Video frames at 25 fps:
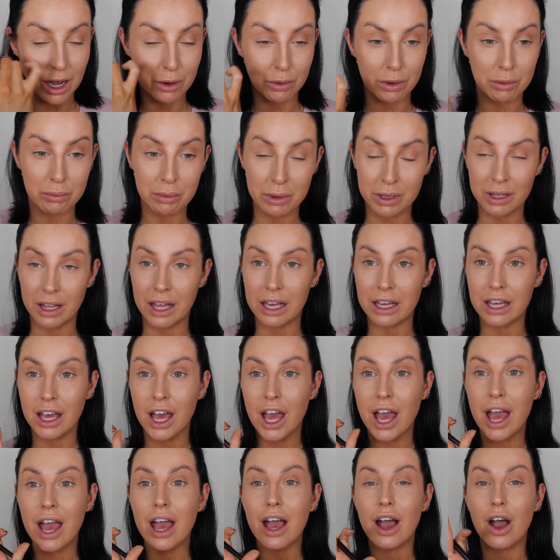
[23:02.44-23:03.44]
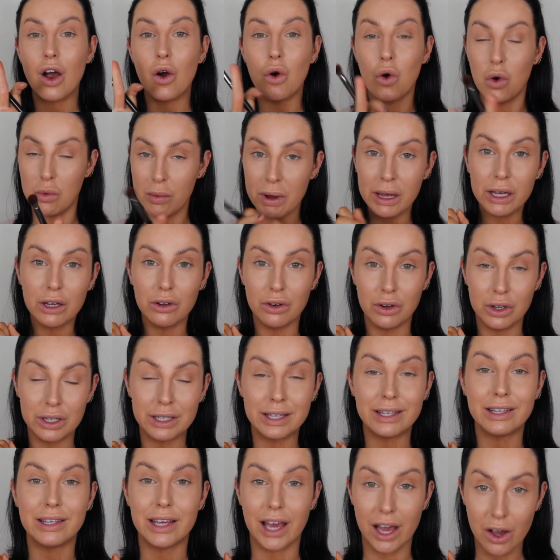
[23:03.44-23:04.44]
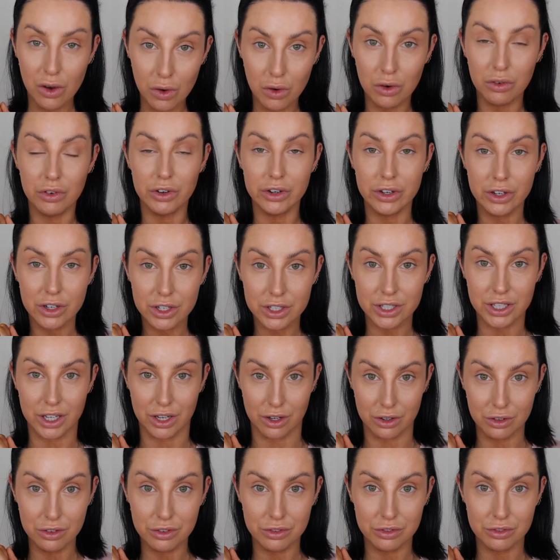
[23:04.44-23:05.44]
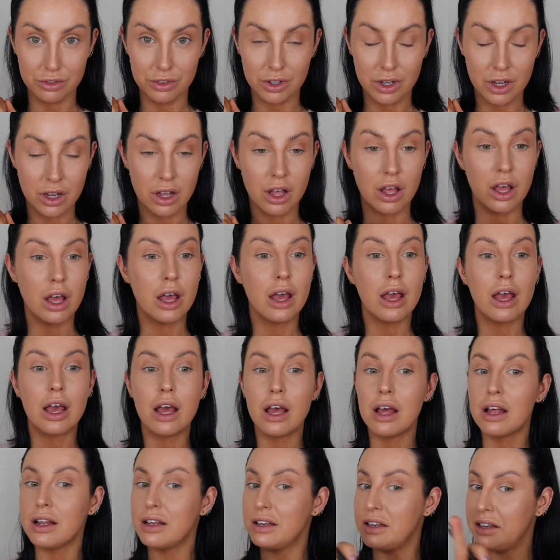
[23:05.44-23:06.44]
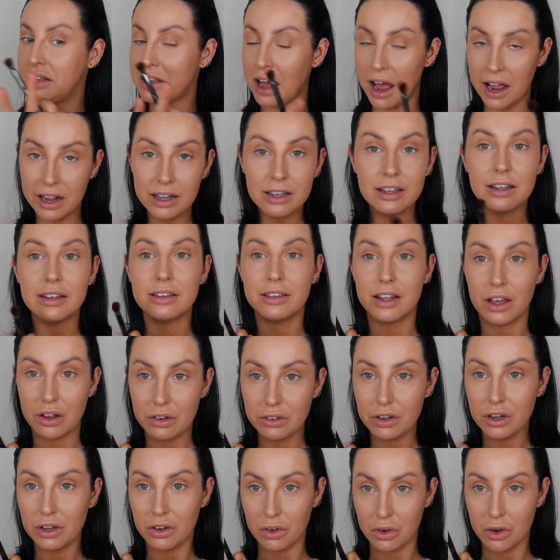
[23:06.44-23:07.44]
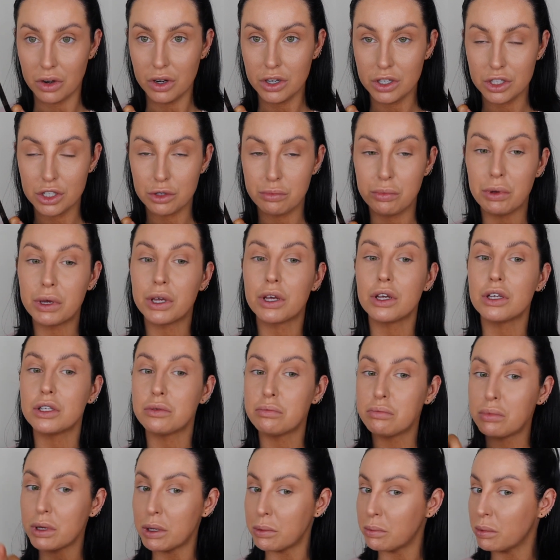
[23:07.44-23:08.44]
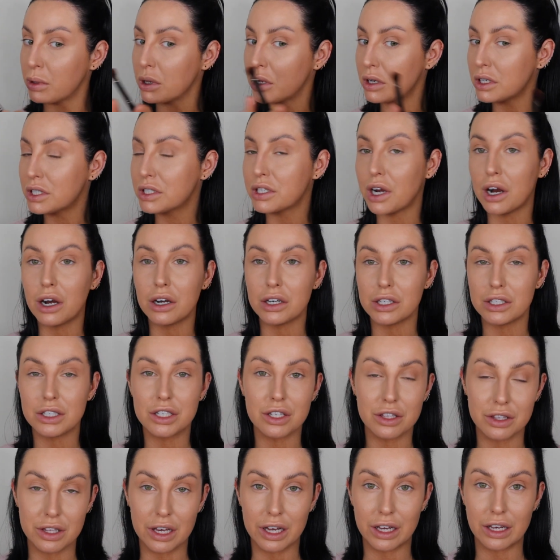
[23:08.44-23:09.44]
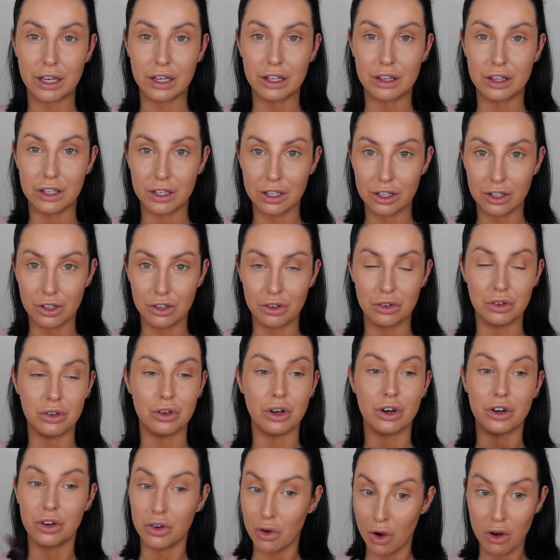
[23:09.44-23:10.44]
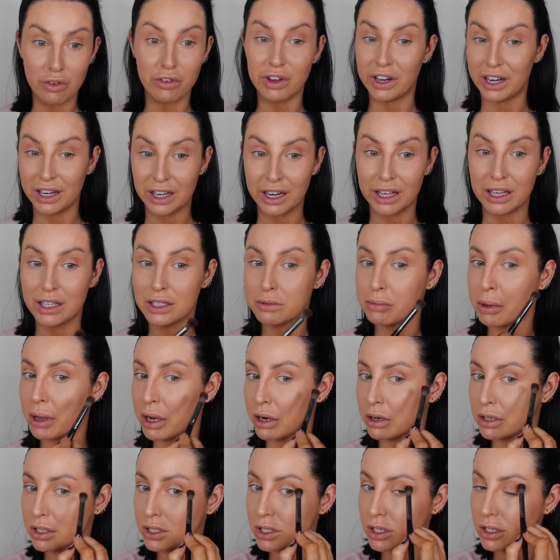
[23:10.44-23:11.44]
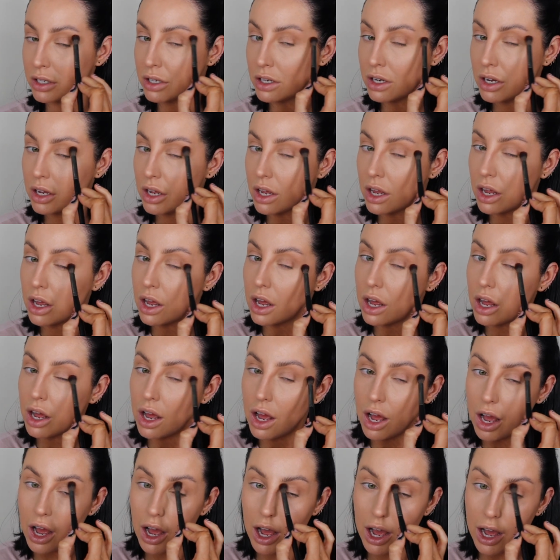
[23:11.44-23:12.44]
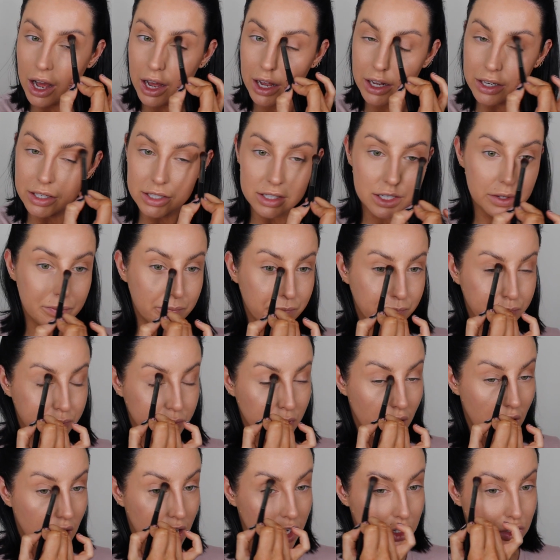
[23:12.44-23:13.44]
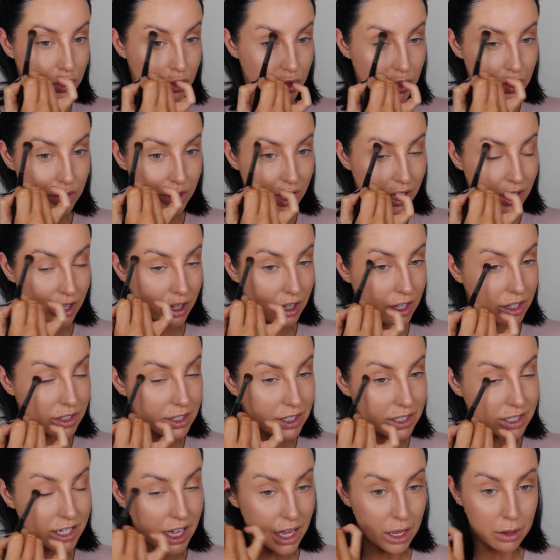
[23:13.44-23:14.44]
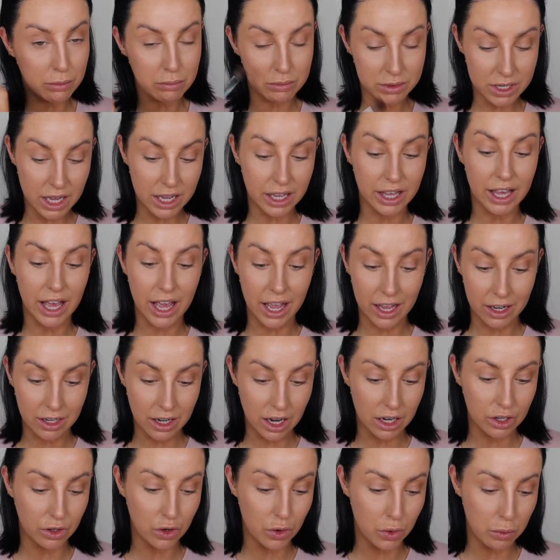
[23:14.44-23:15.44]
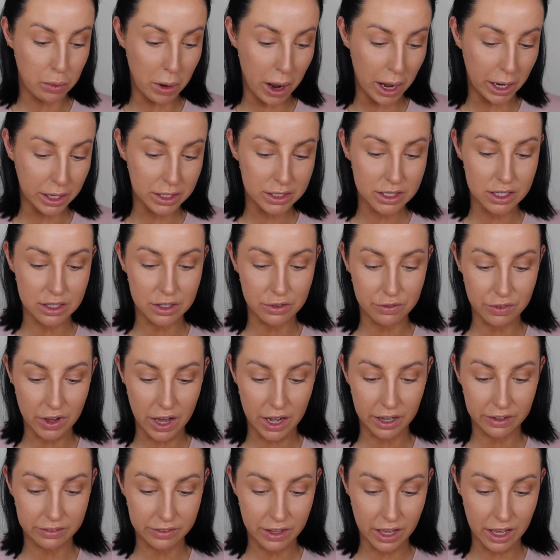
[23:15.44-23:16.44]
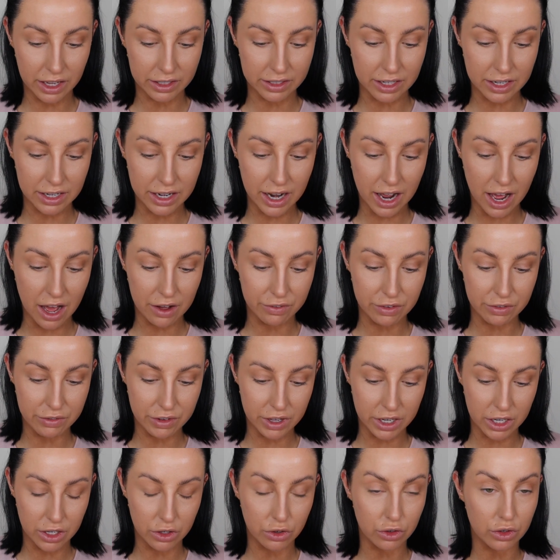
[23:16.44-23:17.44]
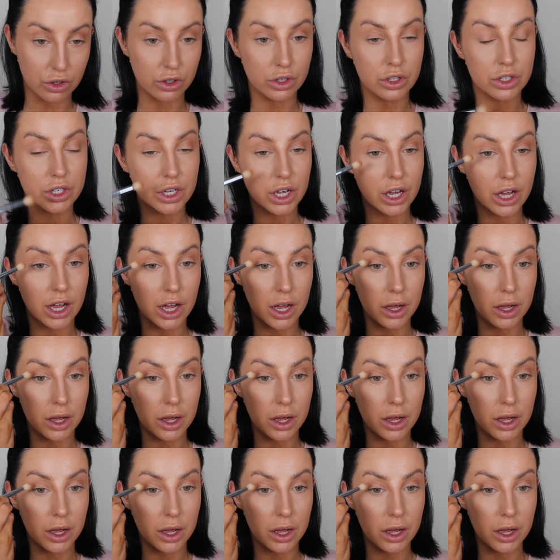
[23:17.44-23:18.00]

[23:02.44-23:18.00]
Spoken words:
I would be like, oh my God, get over yourself. Dial it down a notch, because people are starting to think that you are not a very nice person. And I do think it stems, again, I go back to the fact that I didn't have a very good